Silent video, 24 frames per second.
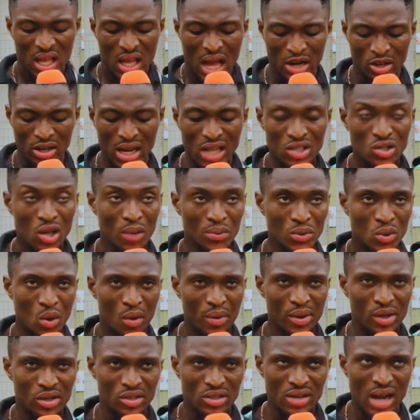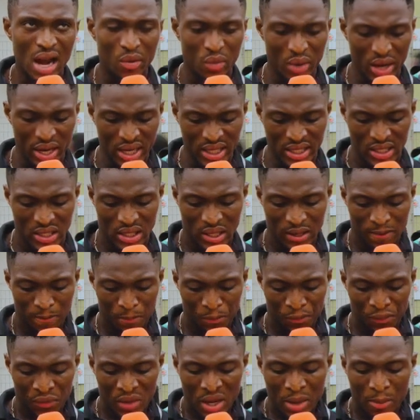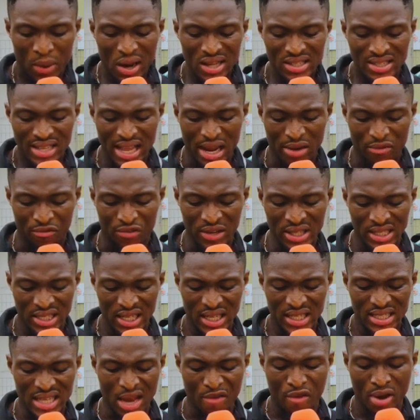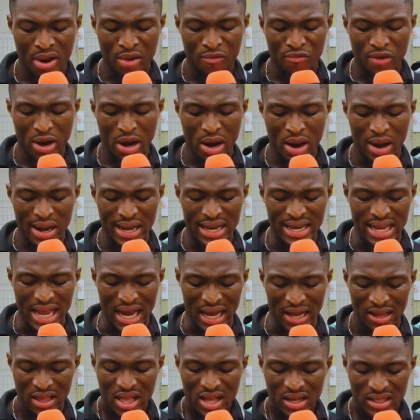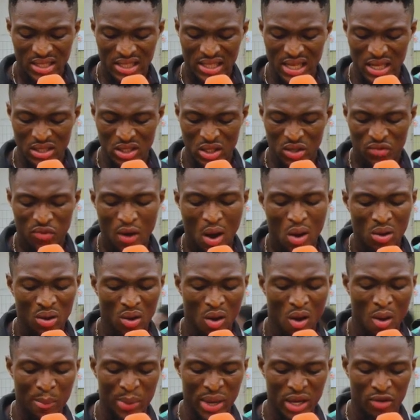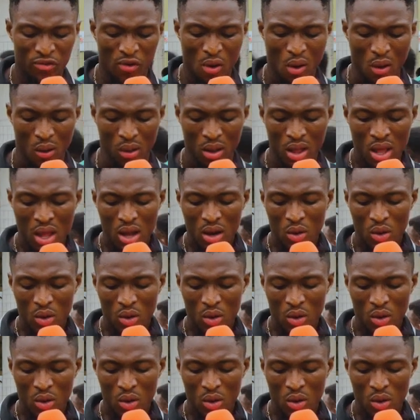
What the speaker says: Another substory under that reads, "President visits Afrenifere leader." Details is found on page 4.